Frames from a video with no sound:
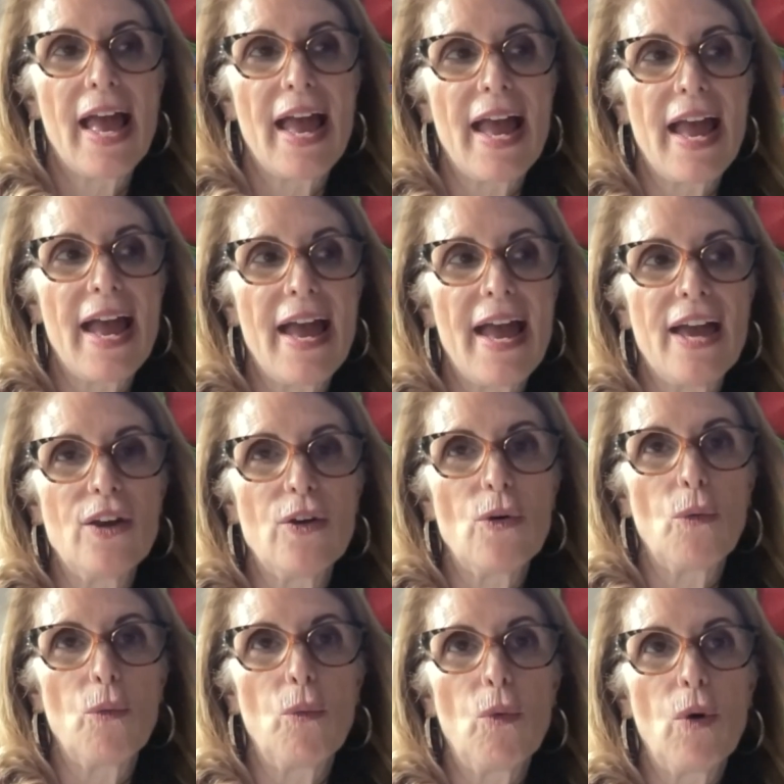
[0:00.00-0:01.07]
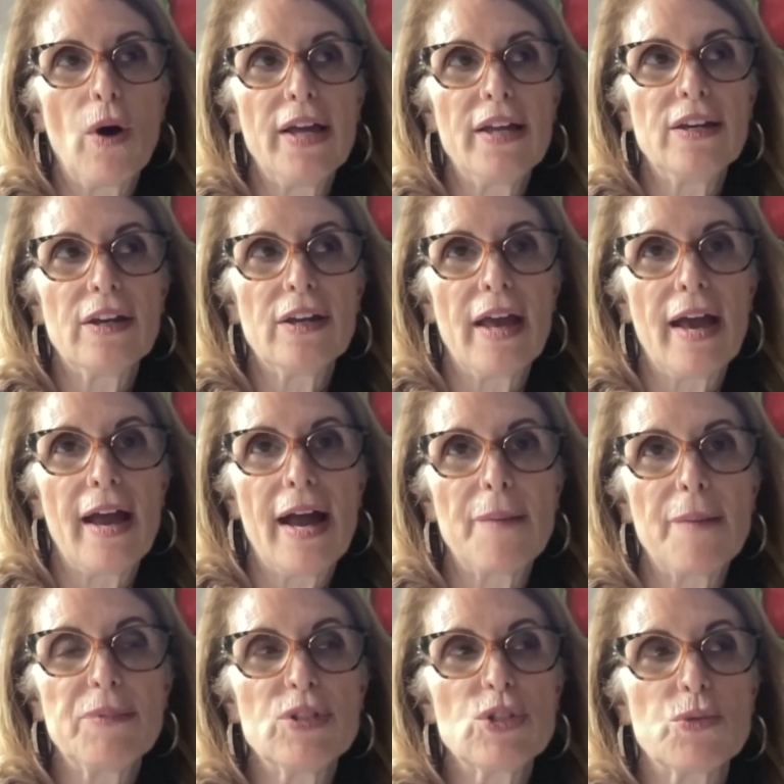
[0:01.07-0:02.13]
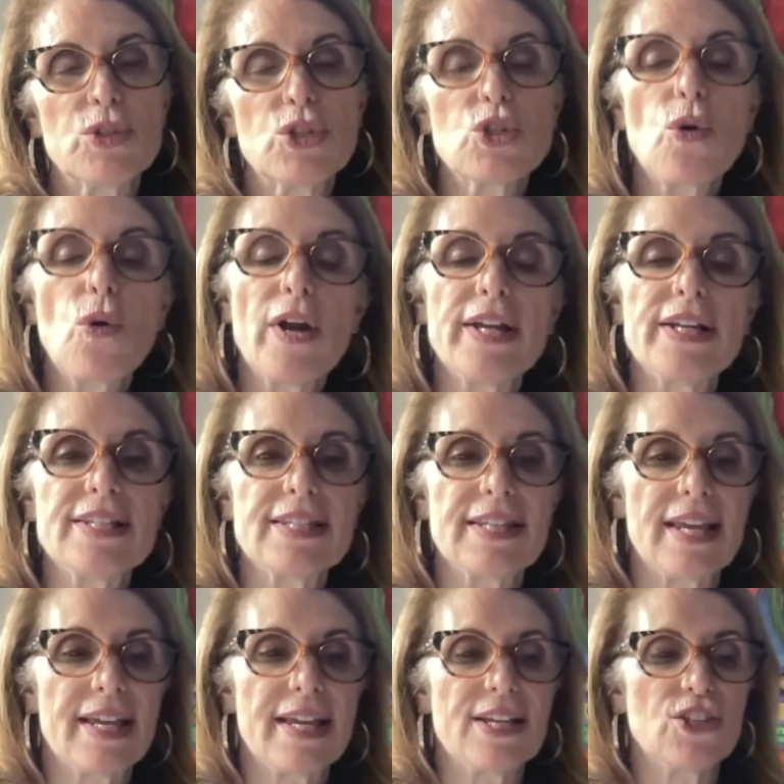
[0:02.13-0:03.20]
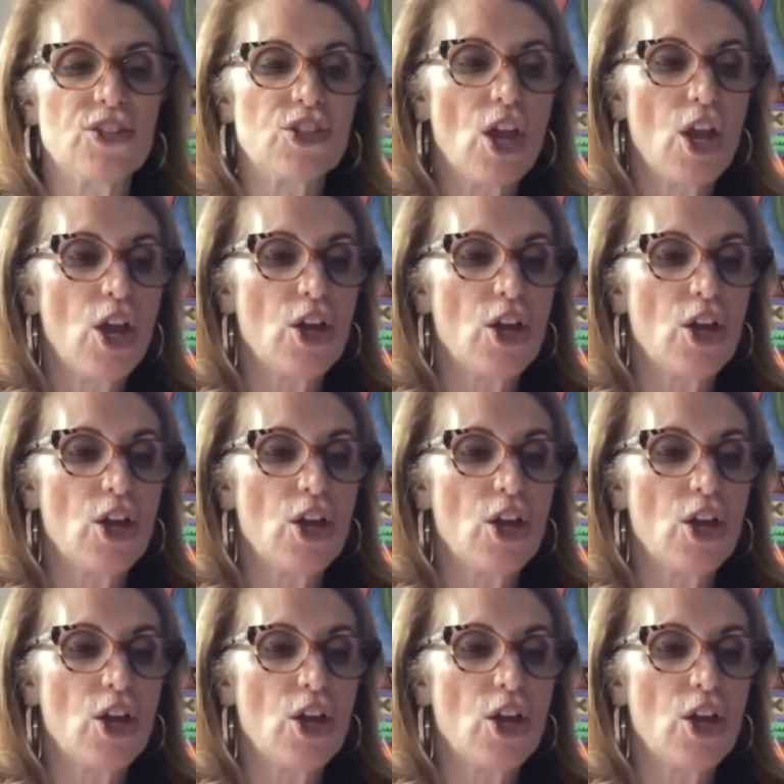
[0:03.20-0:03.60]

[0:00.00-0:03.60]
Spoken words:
And what happens with choice is